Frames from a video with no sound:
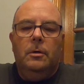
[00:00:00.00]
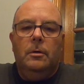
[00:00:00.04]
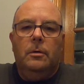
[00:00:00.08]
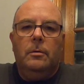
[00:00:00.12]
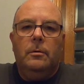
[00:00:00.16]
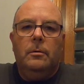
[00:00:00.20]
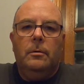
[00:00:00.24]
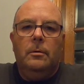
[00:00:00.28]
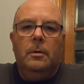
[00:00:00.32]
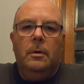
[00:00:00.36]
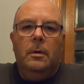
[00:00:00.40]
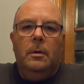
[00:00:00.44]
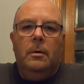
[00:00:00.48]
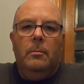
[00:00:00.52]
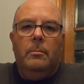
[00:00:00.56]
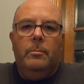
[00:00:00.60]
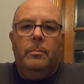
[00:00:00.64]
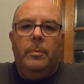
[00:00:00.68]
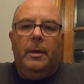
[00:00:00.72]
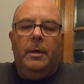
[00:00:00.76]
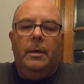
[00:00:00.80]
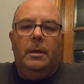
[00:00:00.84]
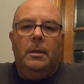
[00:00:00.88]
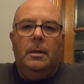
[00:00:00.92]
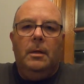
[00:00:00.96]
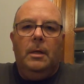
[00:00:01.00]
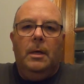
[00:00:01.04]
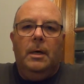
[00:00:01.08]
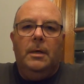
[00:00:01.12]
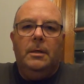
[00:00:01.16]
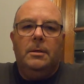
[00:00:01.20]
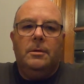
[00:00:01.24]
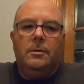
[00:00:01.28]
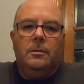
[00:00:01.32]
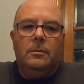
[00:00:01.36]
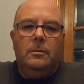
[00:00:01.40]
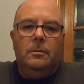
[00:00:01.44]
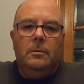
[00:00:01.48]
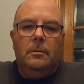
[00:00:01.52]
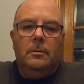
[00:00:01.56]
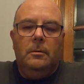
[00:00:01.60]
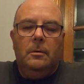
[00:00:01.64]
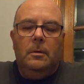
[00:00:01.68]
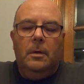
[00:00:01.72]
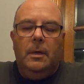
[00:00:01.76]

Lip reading: your pint glass